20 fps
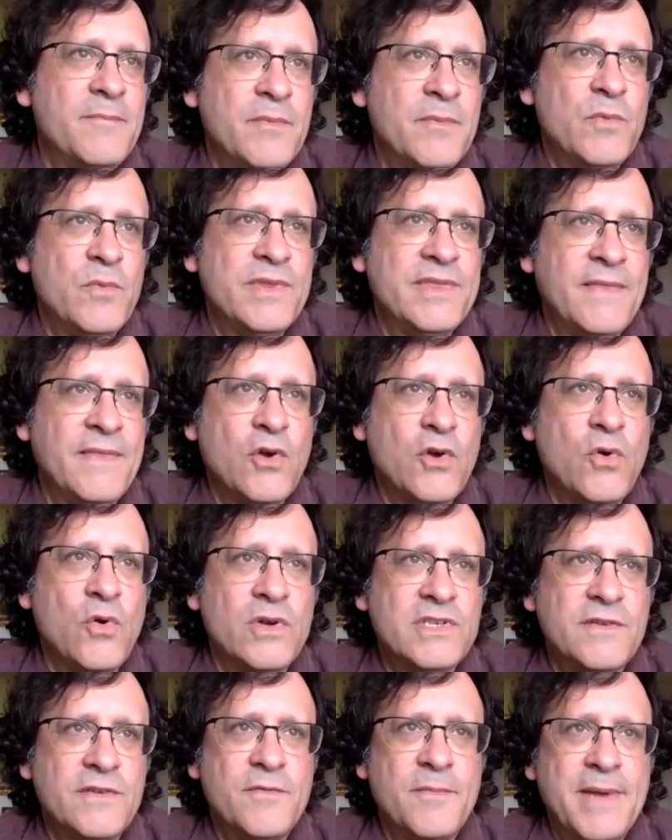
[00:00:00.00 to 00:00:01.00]
within the
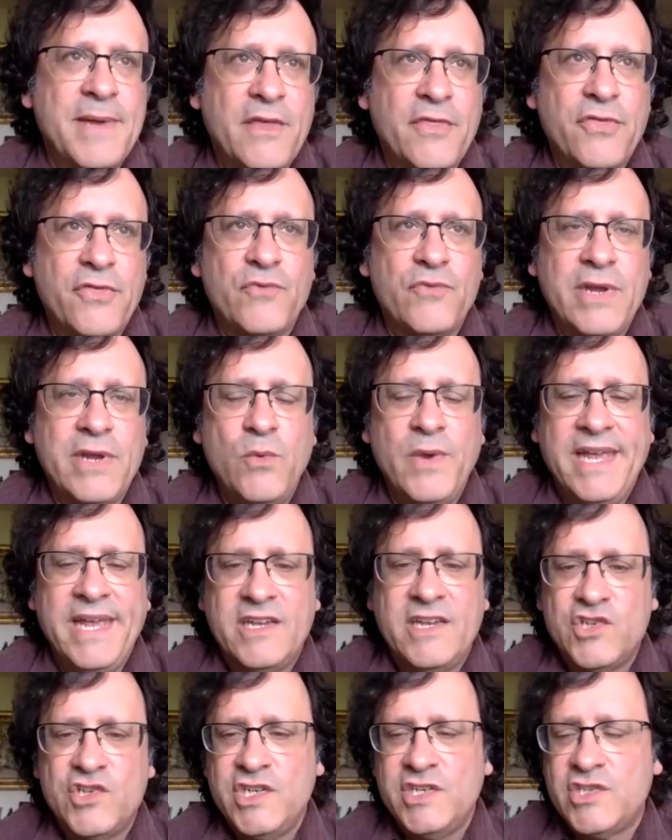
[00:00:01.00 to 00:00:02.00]
course of about 3
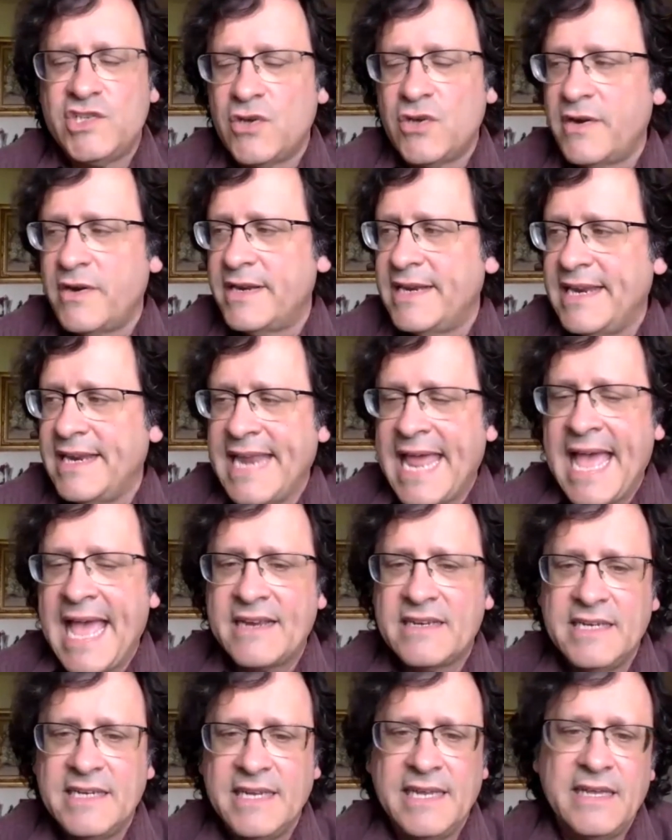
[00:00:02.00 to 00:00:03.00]
weeks, she started
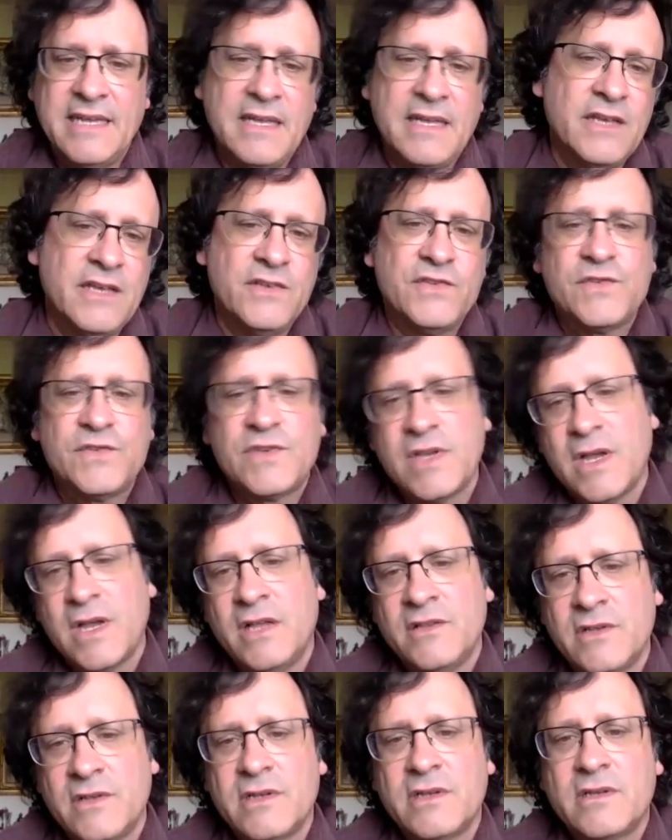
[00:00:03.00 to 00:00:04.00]
enacting his
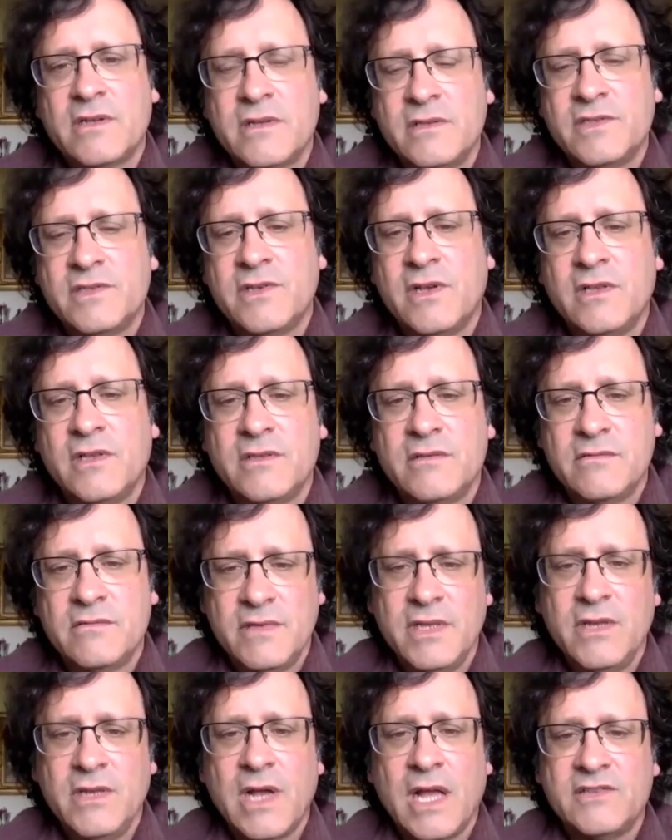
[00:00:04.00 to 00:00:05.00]

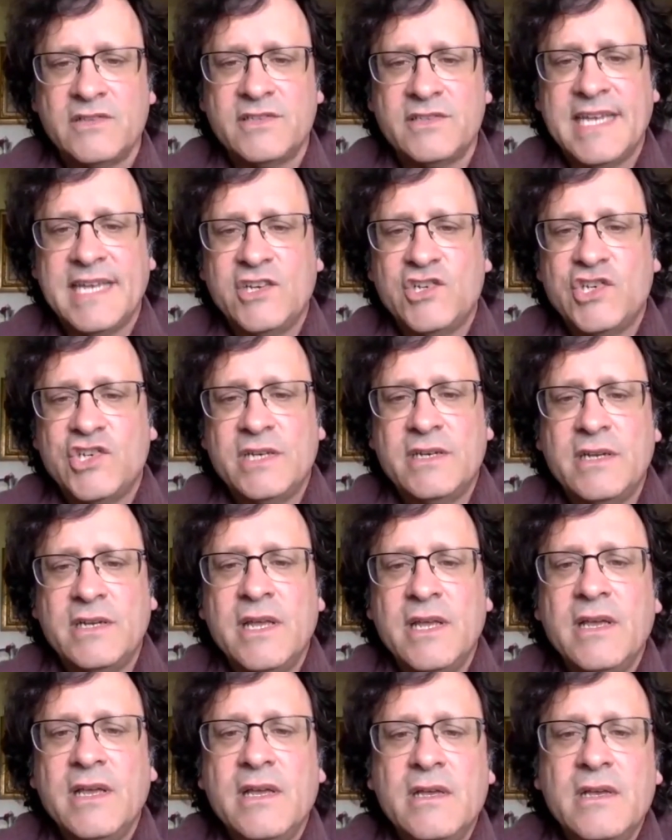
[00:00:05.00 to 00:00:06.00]
consultation
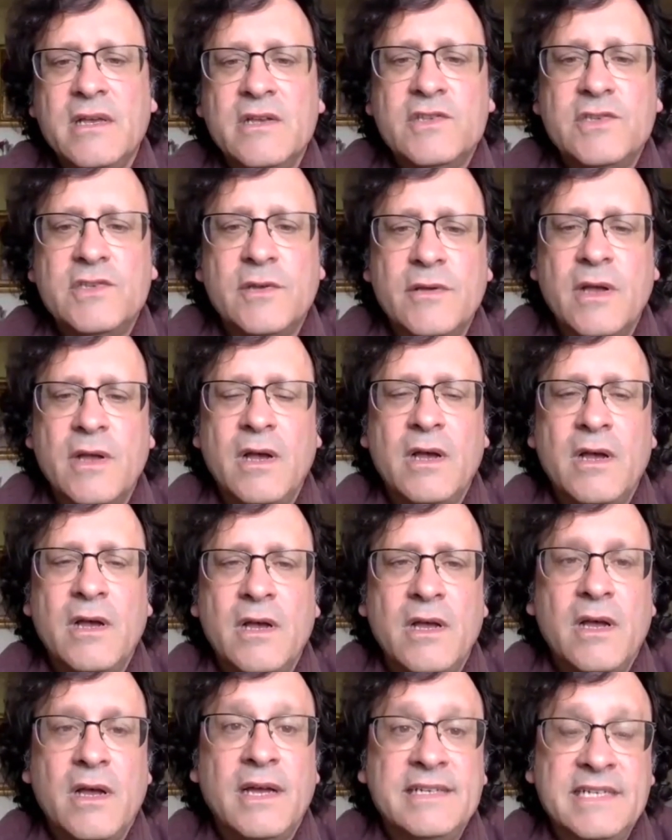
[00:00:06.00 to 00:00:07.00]

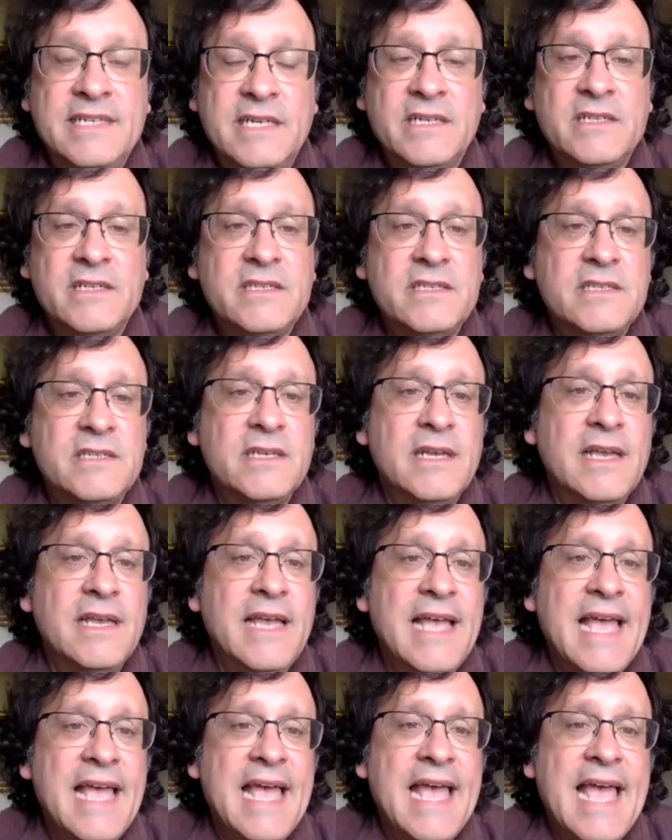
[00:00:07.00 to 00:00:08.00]
ideas,
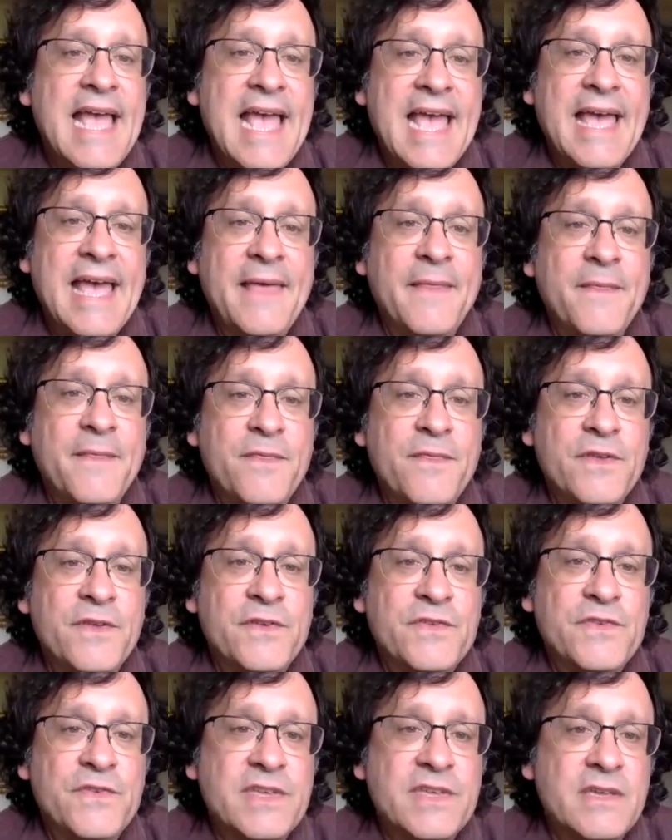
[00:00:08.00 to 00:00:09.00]
and
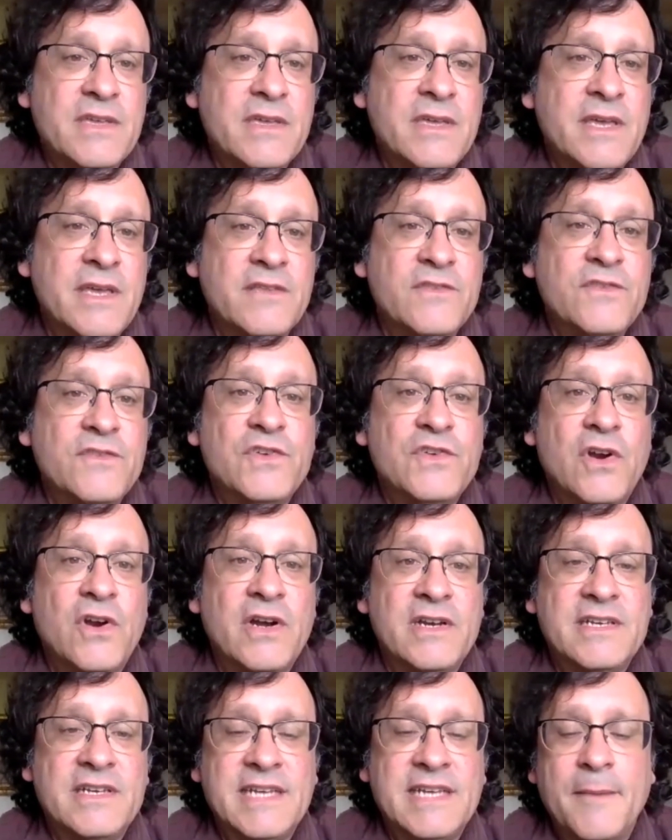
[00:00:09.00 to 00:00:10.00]
this kid
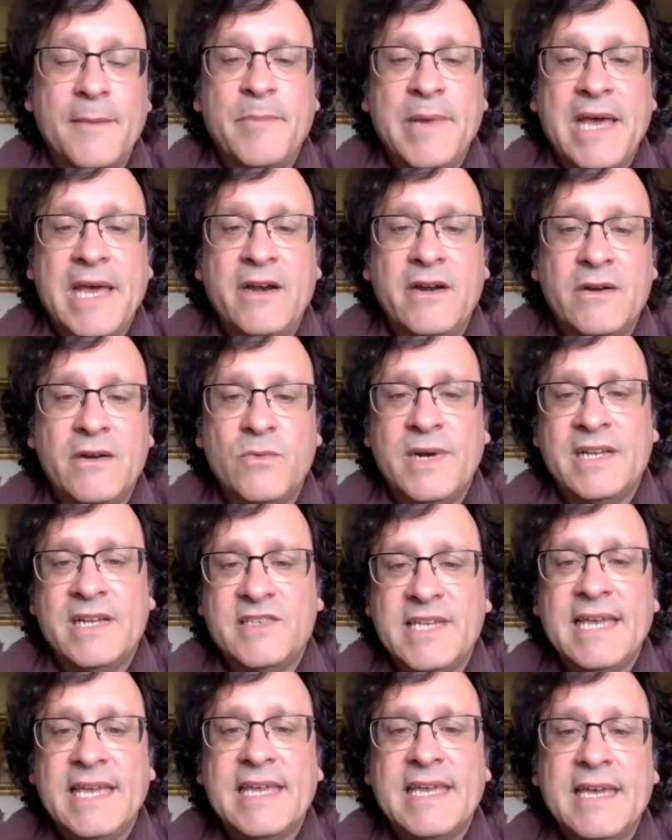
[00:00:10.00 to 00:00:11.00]
started to get better. When I
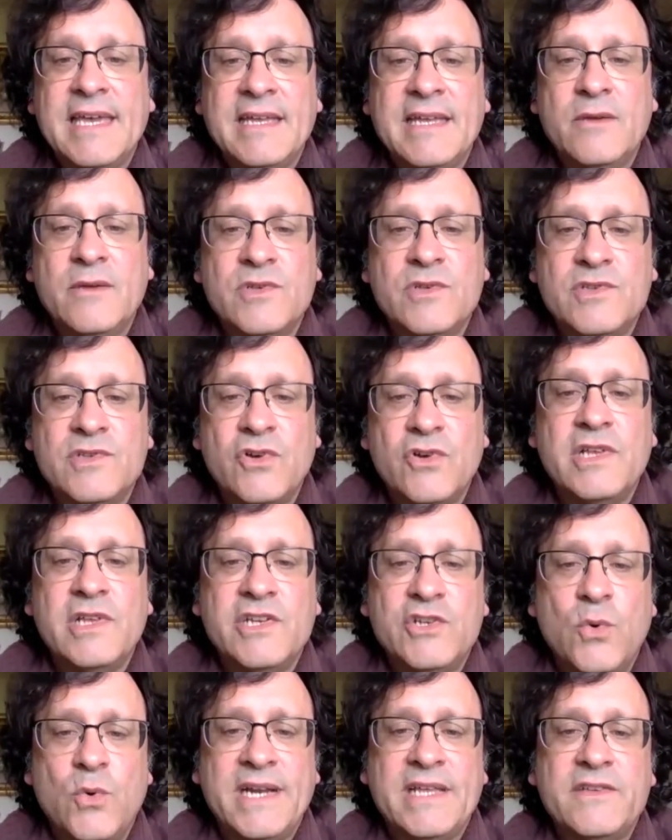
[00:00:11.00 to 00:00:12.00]
say kid, he was early
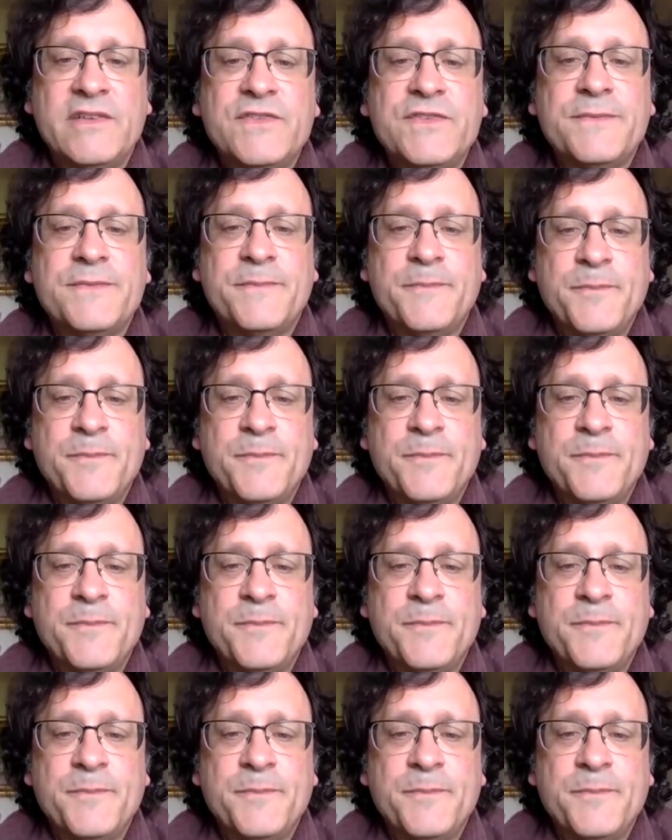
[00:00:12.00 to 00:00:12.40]
20s.